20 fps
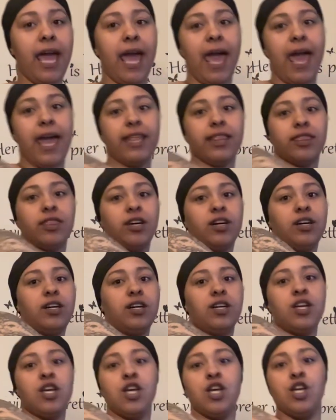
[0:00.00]
at the
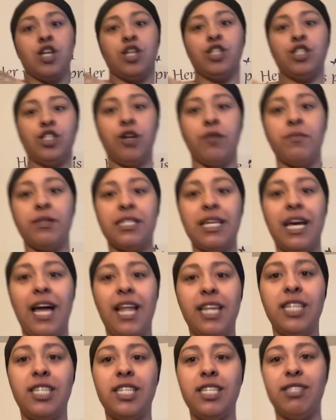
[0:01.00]

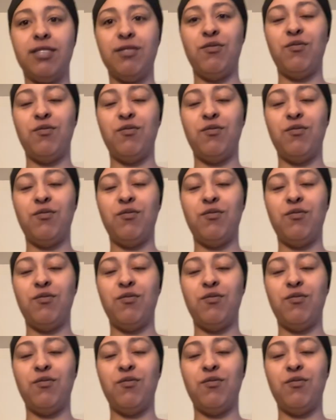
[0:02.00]
dermatologist.